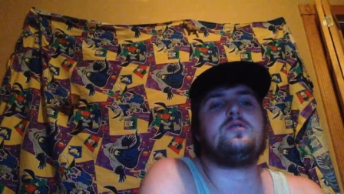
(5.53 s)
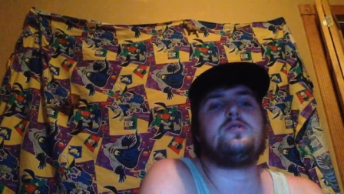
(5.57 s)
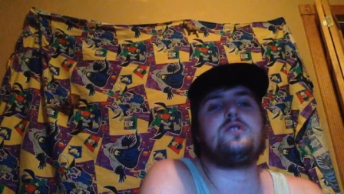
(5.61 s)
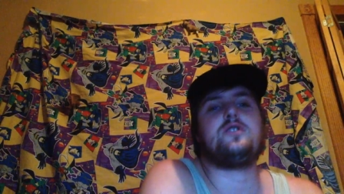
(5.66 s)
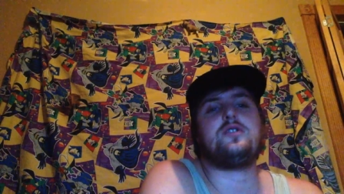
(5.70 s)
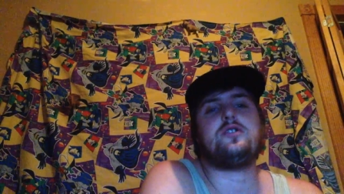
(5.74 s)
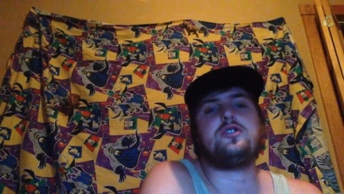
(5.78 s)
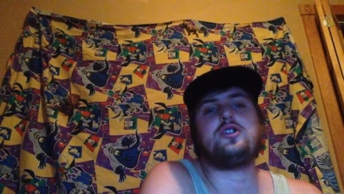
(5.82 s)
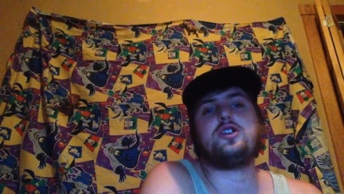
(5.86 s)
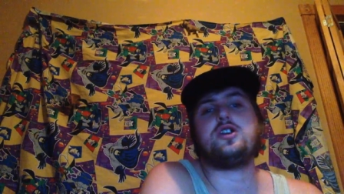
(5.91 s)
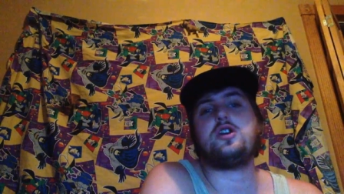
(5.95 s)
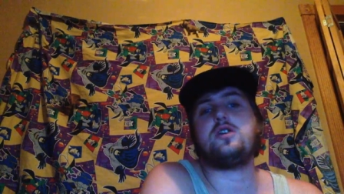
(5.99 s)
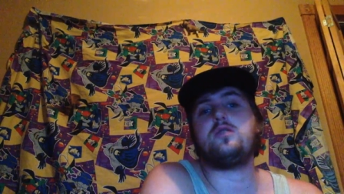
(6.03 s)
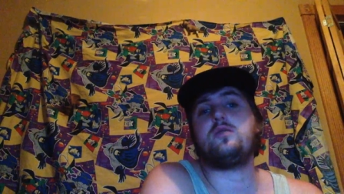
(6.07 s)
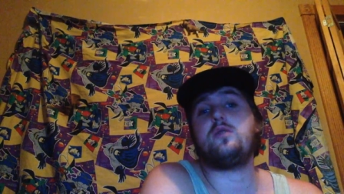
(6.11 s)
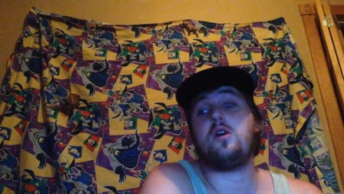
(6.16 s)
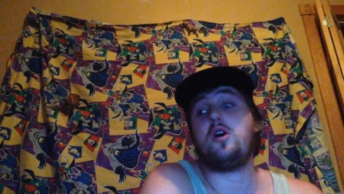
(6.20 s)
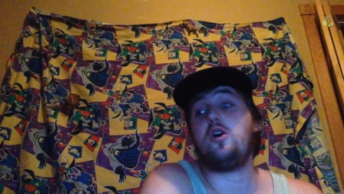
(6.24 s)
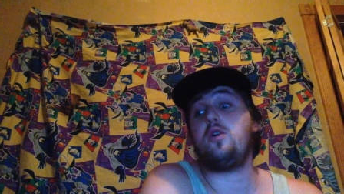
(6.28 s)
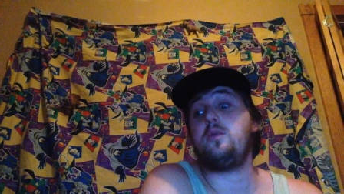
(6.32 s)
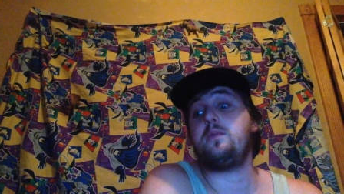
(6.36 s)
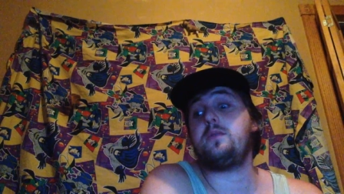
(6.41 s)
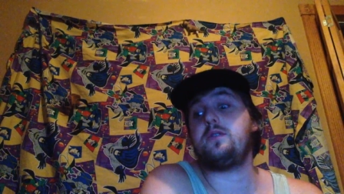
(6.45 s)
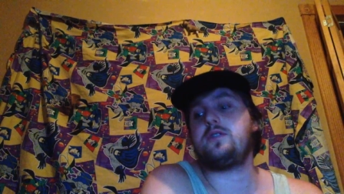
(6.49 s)
The show
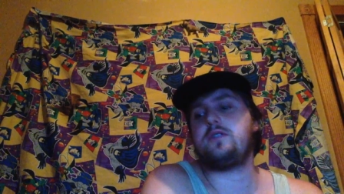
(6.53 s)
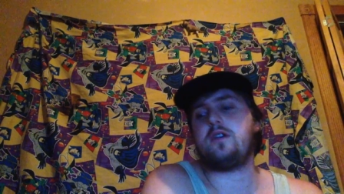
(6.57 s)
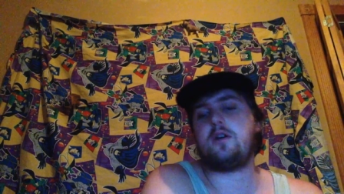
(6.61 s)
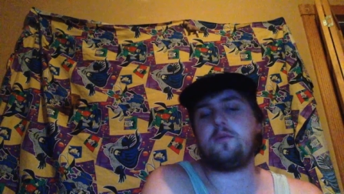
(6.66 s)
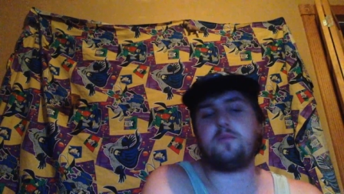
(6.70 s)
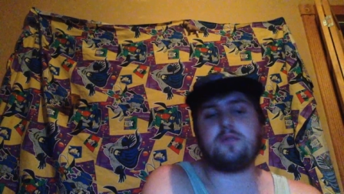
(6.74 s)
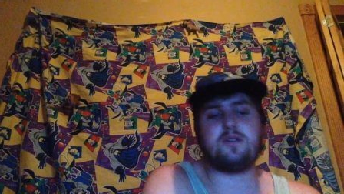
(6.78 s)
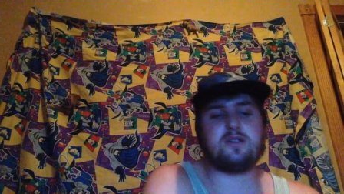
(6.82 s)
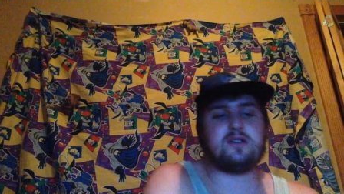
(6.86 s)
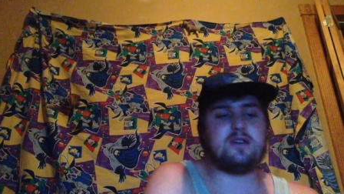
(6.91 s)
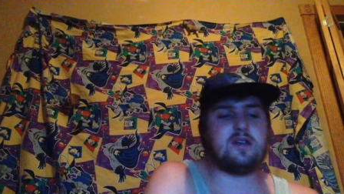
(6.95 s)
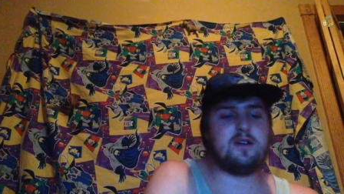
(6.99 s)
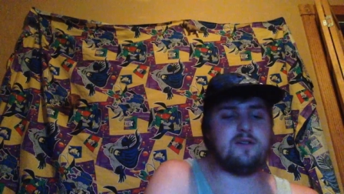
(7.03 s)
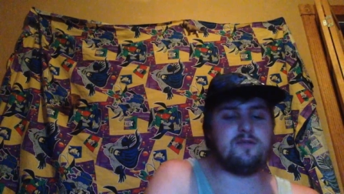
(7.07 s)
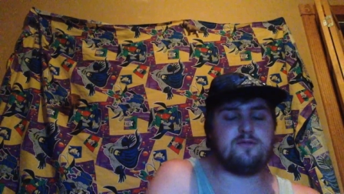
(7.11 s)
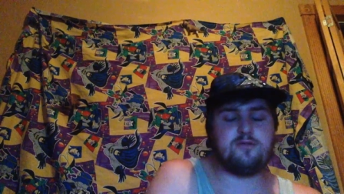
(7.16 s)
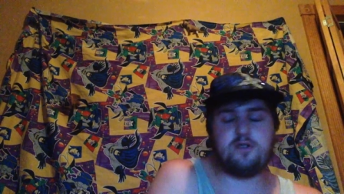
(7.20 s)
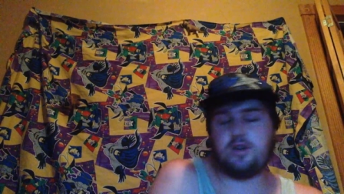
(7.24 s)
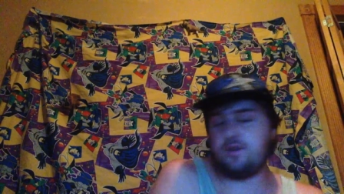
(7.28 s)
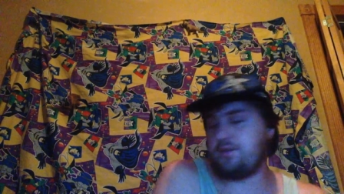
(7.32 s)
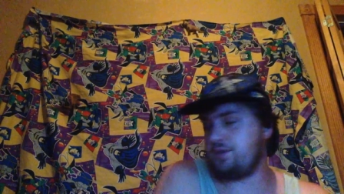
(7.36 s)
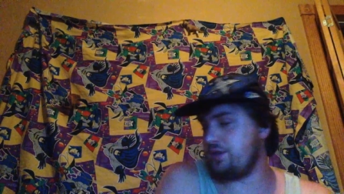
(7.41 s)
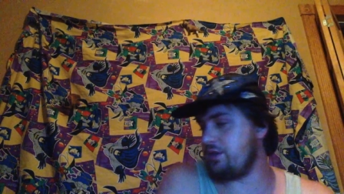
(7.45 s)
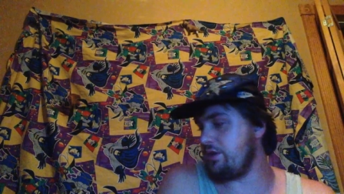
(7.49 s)
opens up with Seth
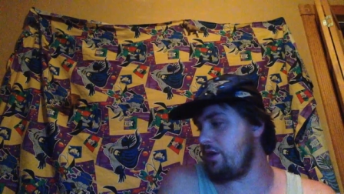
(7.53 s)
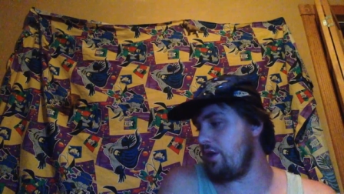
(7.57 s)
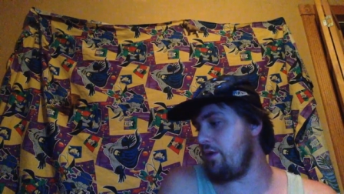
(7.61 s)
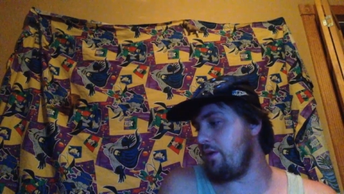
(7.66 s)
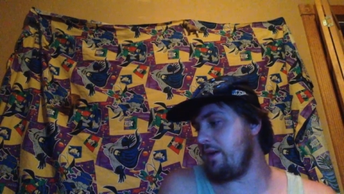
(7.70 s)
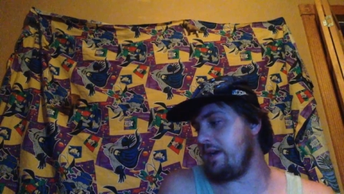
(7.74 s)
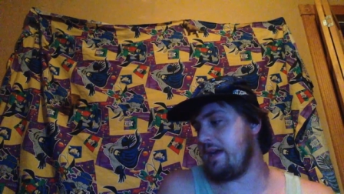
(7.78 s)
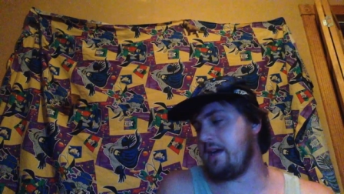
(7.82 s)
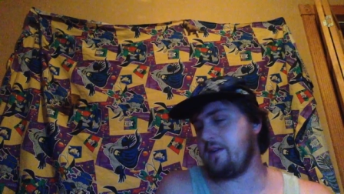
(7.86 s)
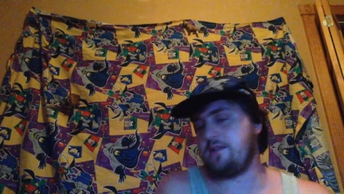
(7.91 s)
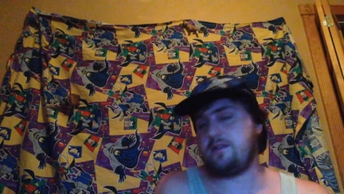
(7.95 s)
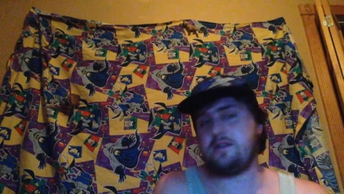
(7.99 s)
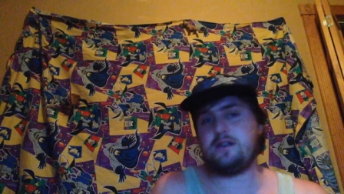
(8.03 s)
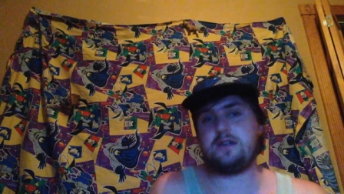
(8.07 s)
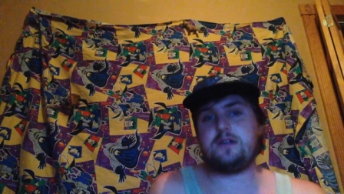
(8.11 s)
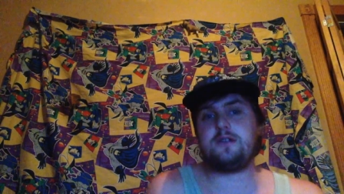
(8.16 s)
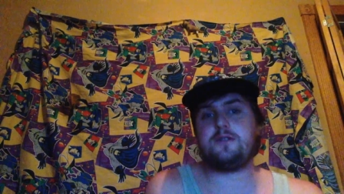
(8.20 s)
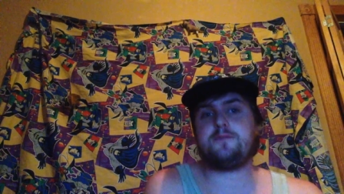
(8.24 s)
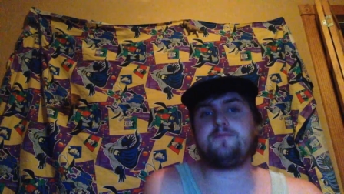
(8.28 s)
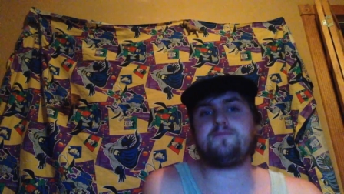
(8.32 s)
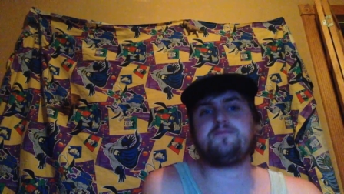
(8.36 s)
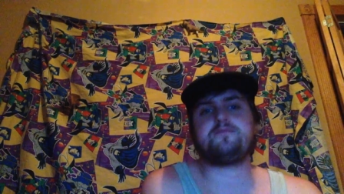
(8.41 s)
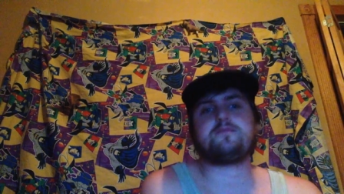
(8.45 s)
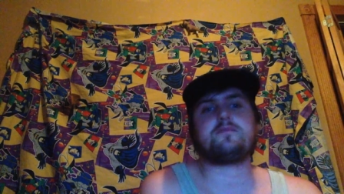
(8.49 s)
Rollins going out there